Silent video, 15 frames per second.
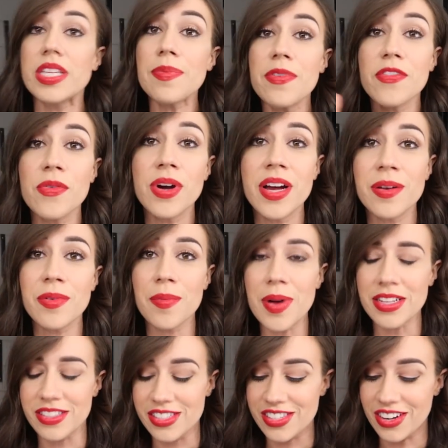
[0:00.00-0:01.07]
What's up, everyone? We're
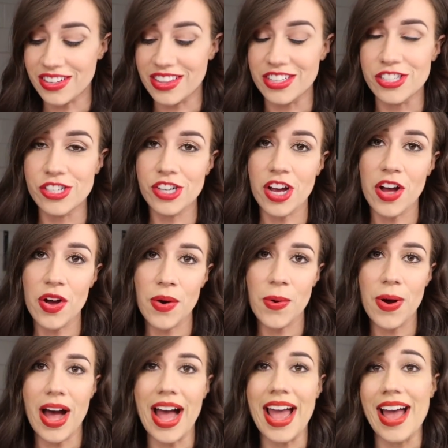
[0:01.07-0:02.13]
about to start the
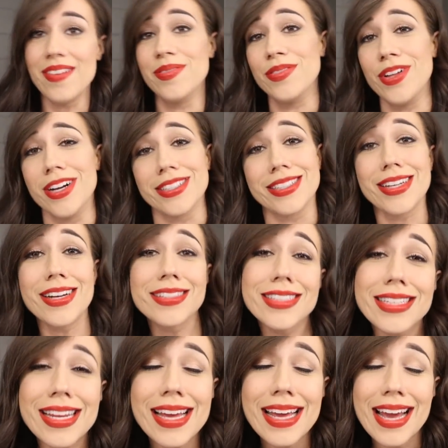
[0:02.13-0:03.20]
show. I haven't vlogged at all
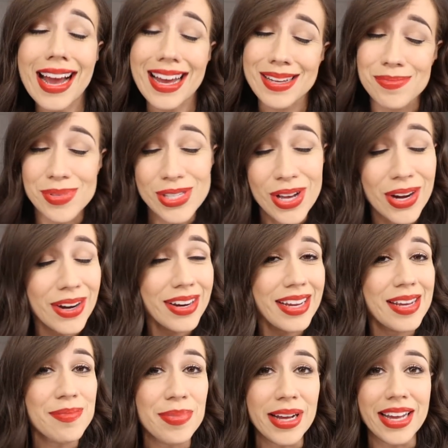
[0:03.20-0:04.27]
today. I'm
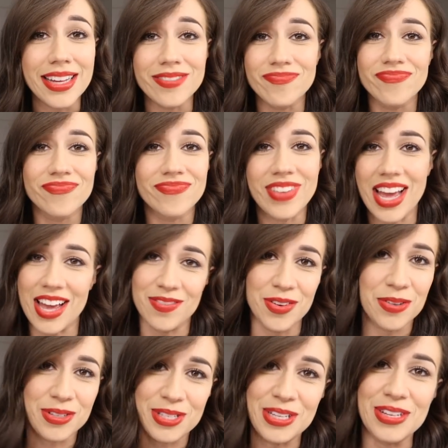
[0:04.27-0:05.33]
sorry, but I have
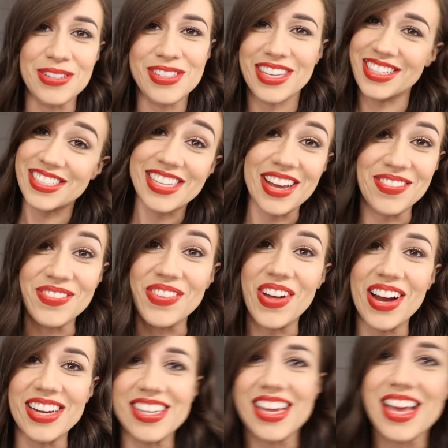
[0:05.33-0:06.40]
no excuse. I just haven't
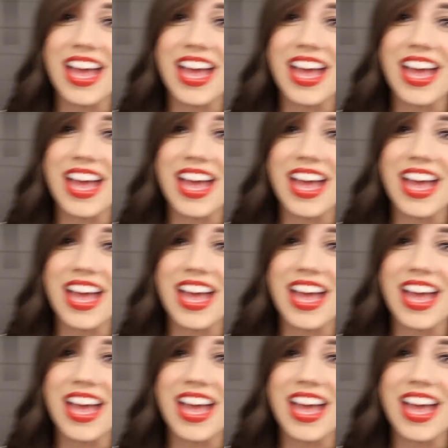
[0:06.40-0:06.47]
vlogged.